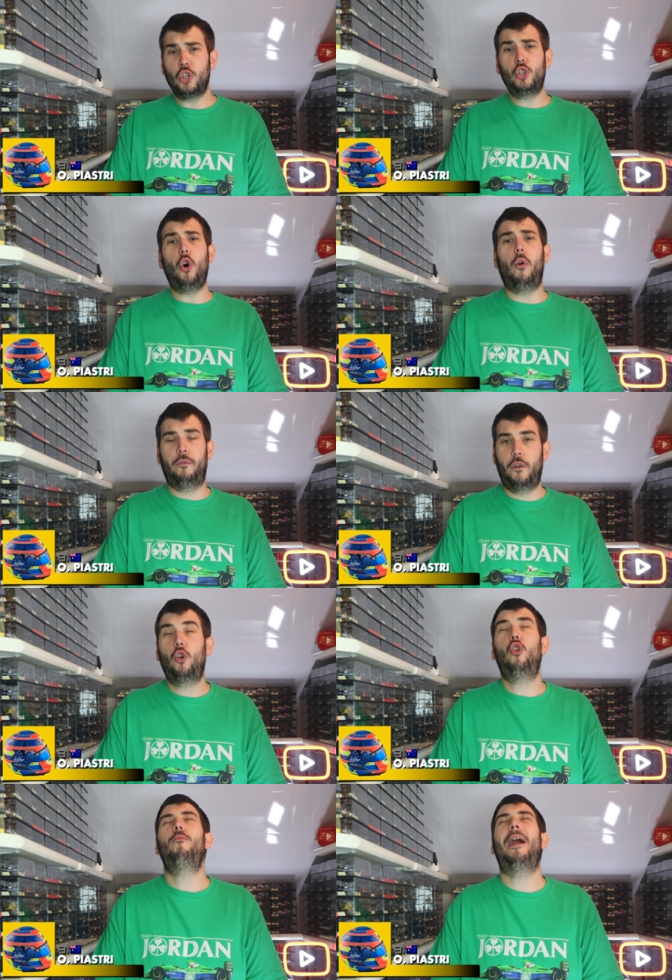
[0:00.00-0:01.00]
Tough.
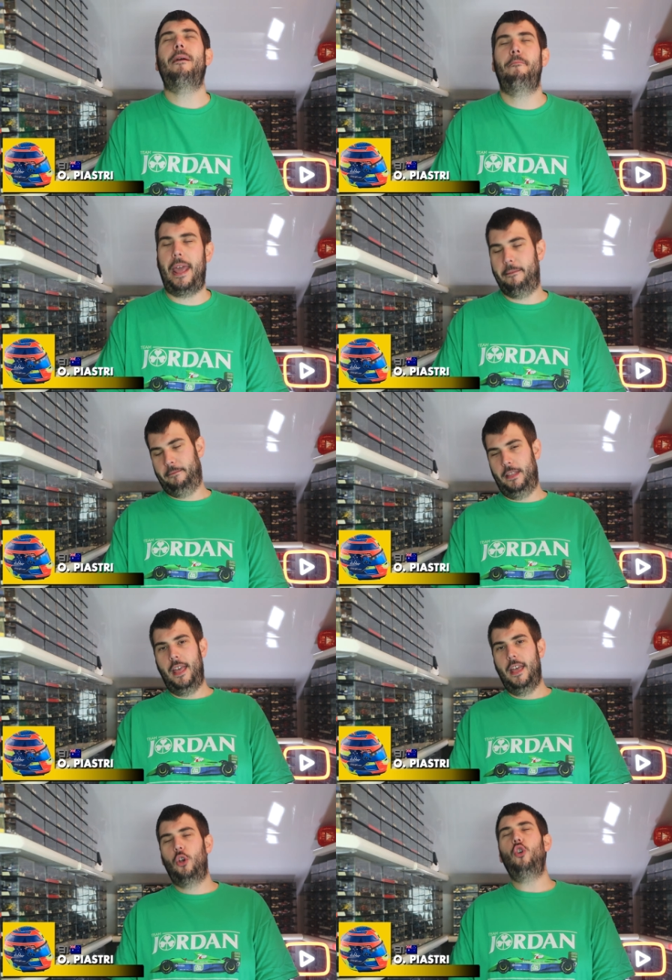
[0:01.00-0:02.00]
Come at me.
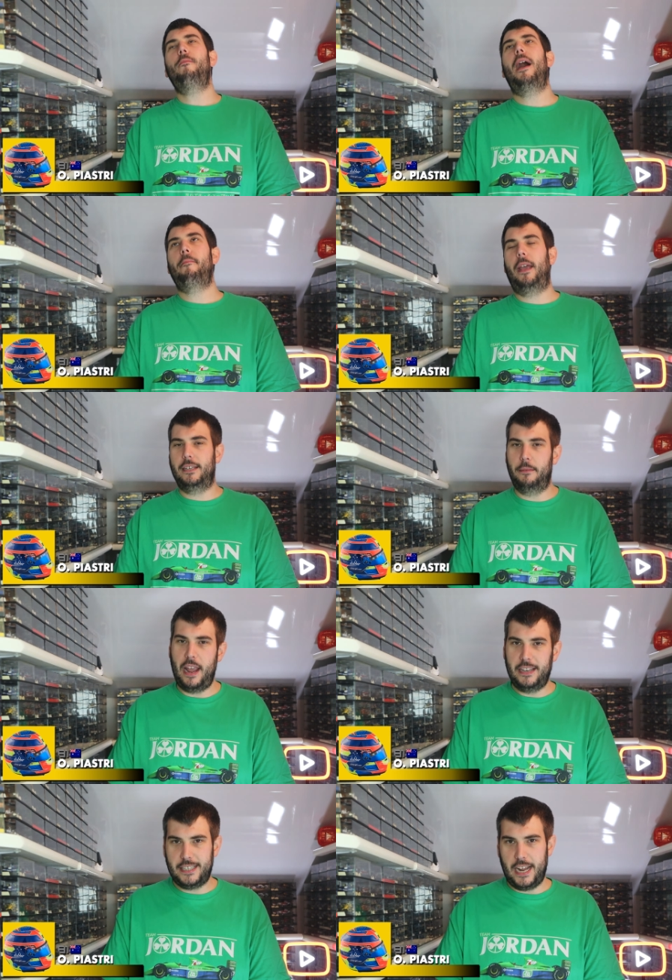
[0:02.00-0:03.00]
Come at me, because I'm
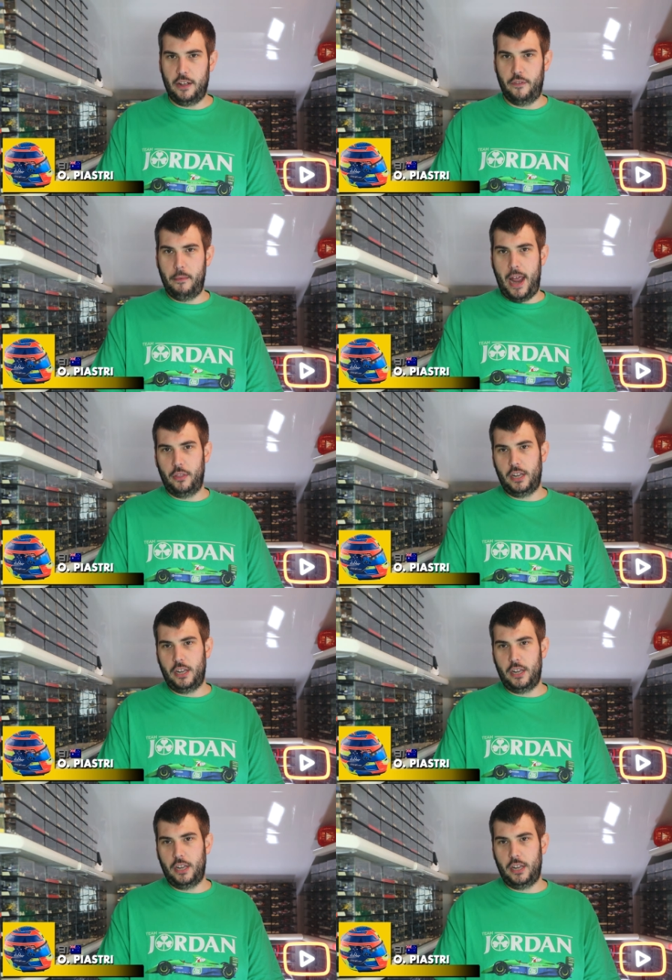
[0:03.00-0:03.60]
getting sick of them now.